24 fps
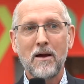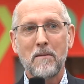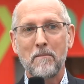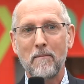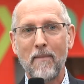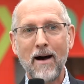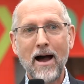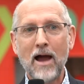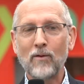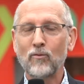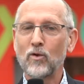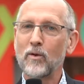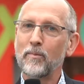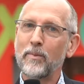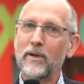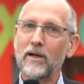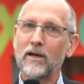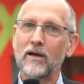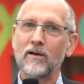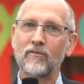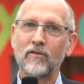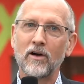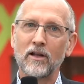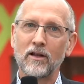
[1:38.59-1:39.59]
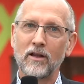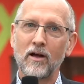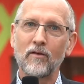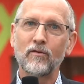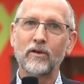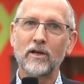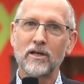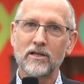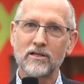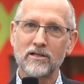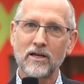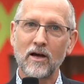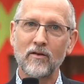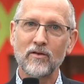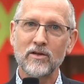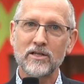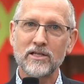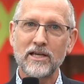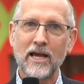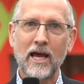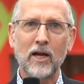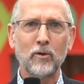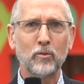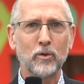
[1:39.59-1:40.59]
Mine would be of a lovely
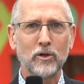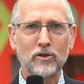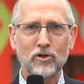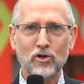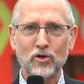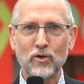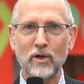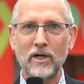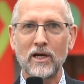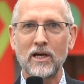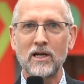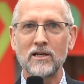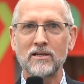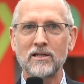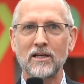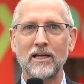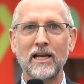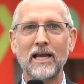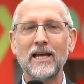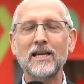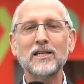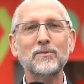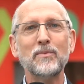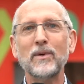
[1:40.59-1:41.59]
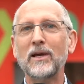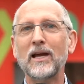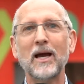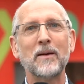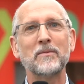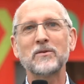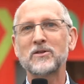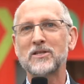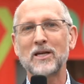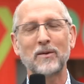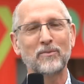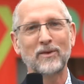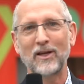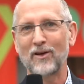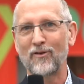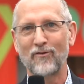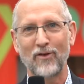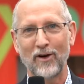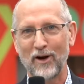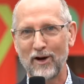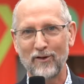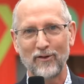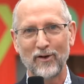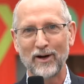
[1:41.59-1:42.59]
sunset with trees and his becomes something
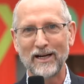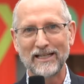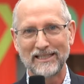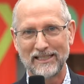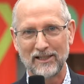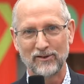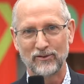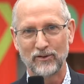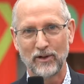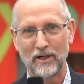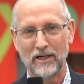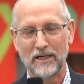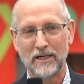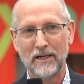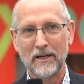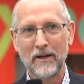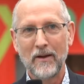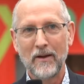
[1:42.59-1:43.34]
very, very different.